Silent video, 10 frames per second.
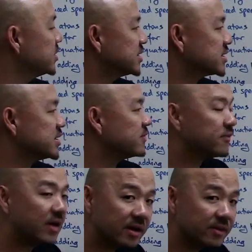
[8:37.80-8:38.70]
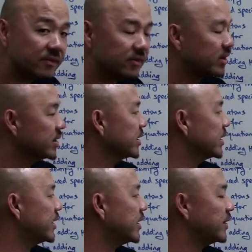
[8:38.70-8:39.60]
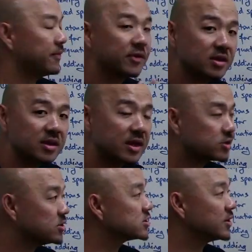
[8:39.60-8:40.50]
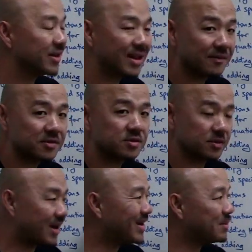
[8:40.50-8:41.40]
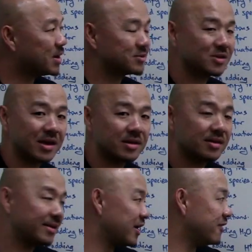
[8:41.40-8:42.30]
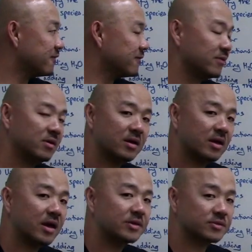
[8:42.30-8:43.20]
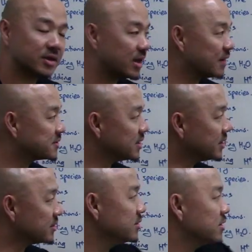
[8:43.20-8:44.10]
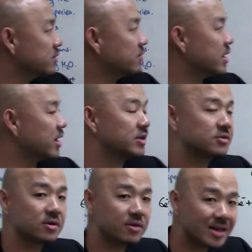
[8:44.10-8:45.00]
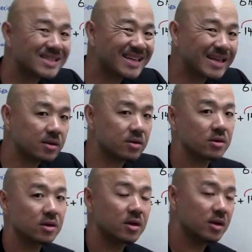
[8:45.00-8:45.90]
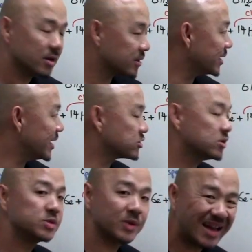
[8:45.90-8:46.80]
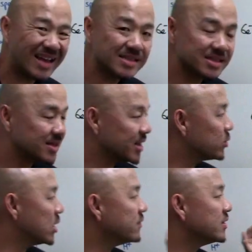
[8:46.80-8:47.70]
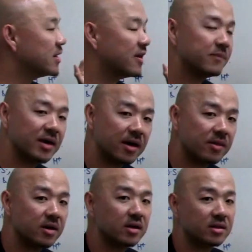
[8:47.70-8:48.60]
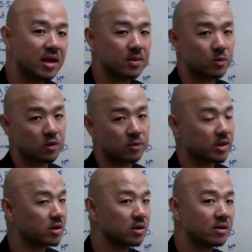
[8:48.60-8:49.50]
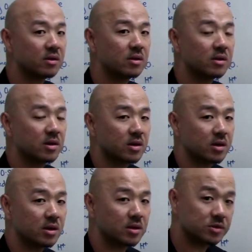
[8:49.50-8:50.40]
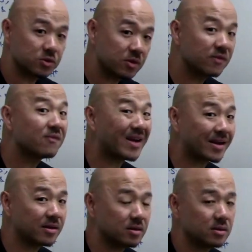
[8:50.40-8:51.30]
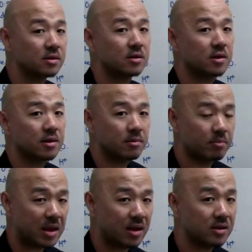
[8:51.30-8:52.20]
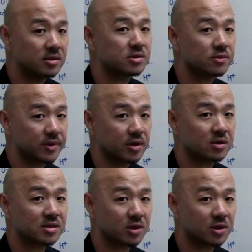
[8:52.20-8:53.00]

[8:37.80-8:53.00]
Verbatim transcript: be 6 times 5, uh, 30 electrons on the left. So you add them up together, left add to the left side, right add to the right side. The electrons will cancel and whatever left behind there, that will be your uh, so-called final balance redox